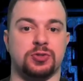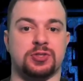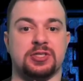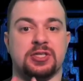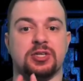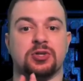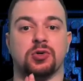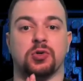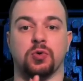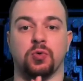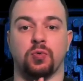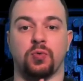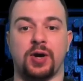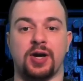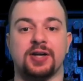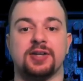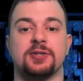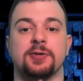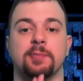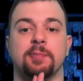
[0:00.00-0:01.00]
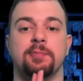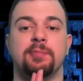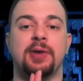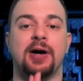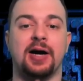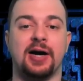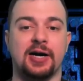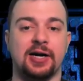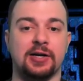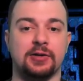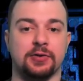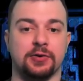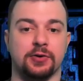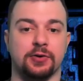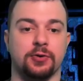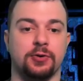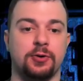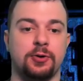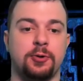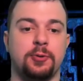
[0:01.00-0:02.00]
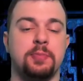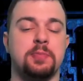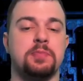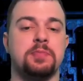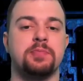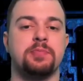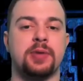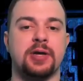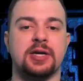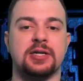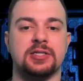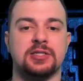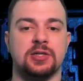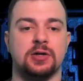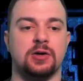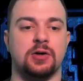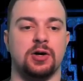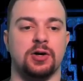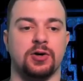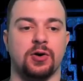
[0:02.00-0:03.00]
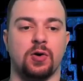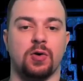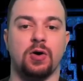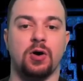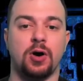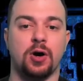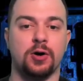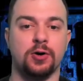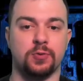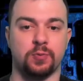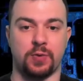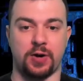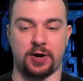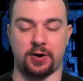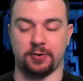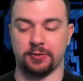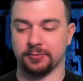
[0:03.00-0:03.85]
the correct compiler based on our hardware.